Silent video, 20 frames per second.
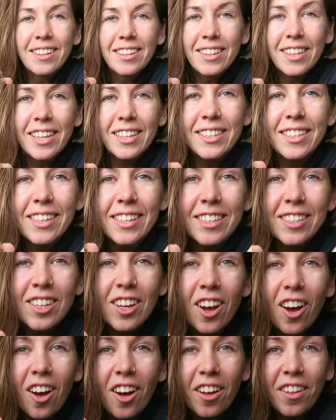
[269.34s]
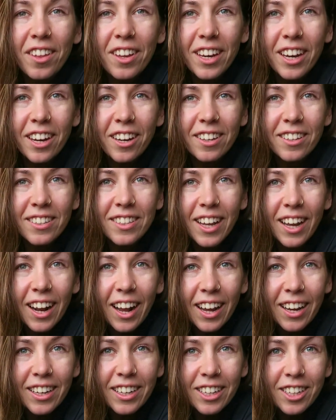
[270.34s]
This is all the needles that
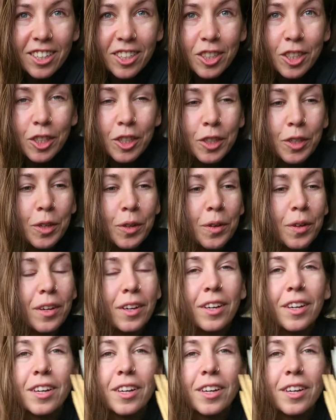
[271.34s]
I need to